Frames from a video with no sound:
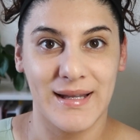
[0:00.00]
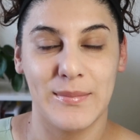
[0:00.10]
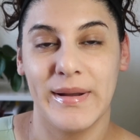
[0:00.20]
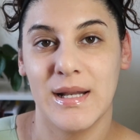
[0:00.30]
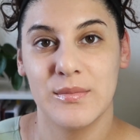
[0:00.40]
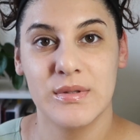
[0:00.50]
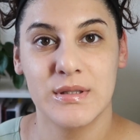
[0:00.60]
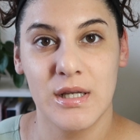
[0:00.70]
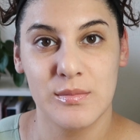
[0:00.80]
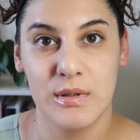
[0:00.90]
my name is
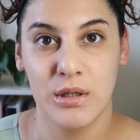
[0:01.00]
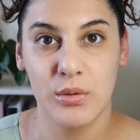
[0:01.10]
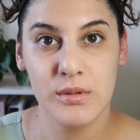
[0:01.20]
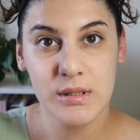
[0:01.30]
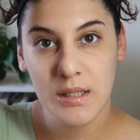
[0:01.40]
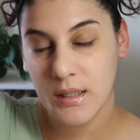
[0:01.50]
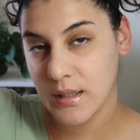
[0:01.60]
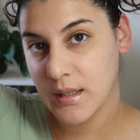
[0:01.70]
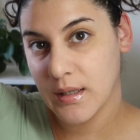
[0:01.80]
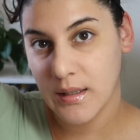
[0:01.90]
Jasmin Loza,
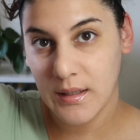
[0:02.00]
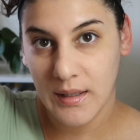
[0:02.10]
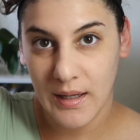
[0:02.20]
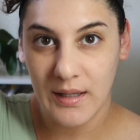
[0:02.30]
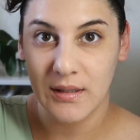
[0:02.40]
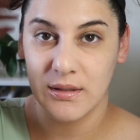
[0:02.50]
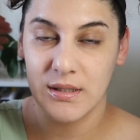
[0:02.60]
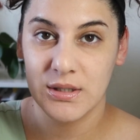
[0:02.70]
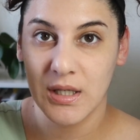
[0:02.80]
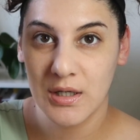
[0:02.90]
and on
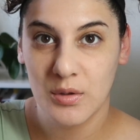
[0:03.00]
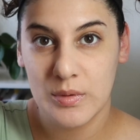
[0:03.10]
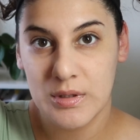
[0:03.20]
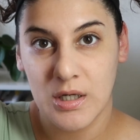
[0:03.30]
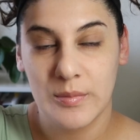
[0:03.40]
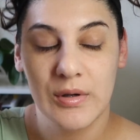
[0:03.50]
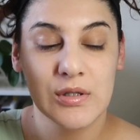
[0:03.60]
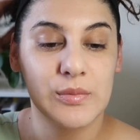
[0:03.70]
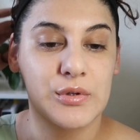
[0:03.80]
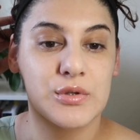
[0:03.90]
this channel we talk about
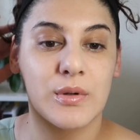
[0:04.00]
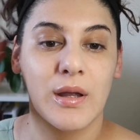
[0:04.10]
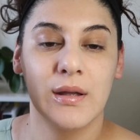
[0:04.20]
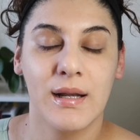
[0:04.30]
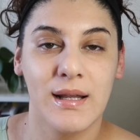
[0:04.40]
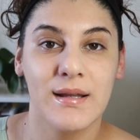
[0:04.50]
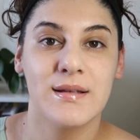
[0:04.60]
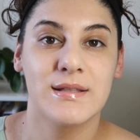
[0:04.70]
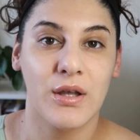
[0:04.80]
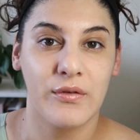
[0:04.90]
spirituality,
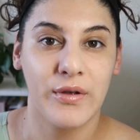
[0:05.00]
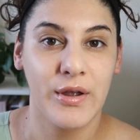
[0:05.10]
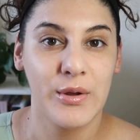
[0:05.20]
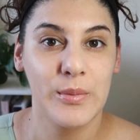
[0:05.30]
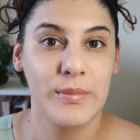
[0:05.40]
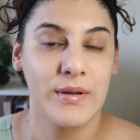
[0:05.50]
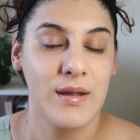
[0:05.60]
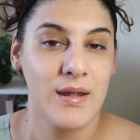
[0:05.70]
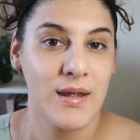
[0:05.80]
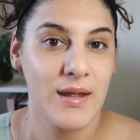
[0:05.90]
self-help,
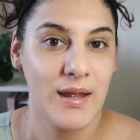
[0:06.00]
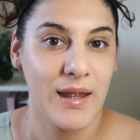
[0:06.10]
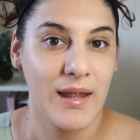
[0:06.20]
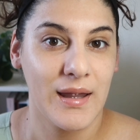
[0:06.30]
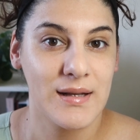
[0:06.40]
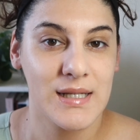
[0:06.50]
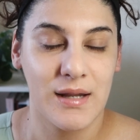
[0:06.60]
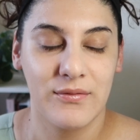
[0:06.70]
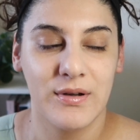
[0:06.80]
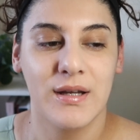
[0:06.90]
and
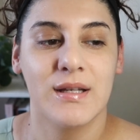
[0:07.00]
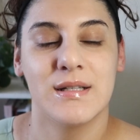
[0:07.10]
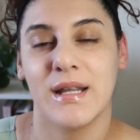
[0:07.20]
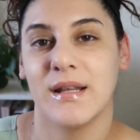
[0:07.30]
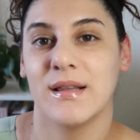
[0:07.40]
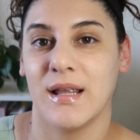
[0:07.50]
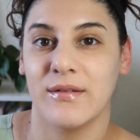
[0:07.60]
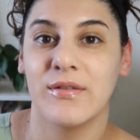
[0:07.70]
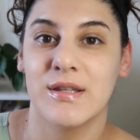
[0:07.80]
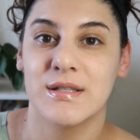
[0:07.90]
everyday
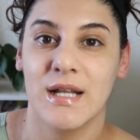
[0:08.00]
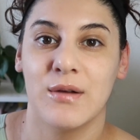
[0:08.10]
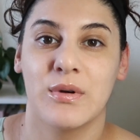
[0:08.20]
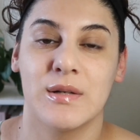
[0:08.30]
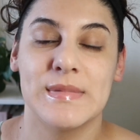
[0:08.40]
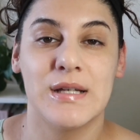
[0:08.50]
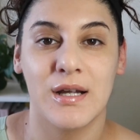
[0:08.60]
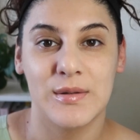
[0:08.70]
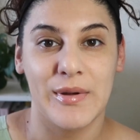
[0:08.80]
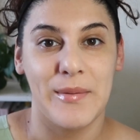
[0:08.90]
life. And today we're going to be
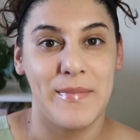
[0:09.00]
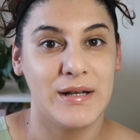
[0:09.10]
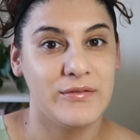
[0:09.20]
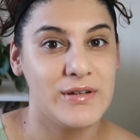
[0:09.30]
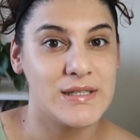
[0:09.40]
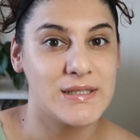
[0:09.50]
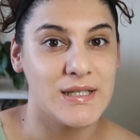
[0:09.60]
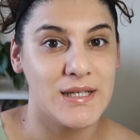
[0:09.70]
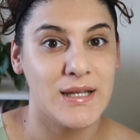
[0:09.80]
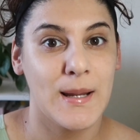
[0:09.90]
talking about
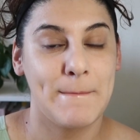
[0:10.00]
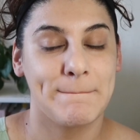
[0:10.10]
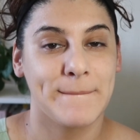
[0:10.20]
manifesting